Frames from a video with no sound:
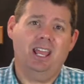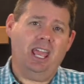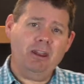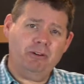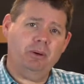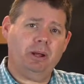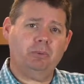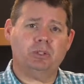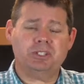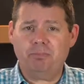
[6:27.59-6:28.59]
Everyone
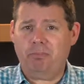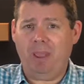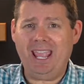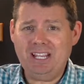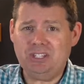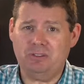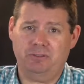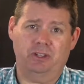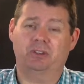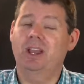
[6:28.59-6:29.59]
wants a piece of
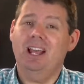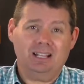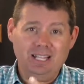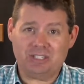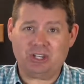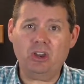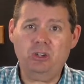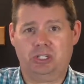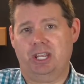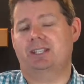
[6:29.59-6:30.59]
you. Let's go,
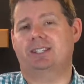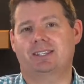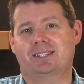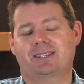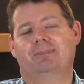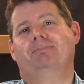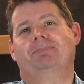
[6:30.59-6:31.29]
Jesus.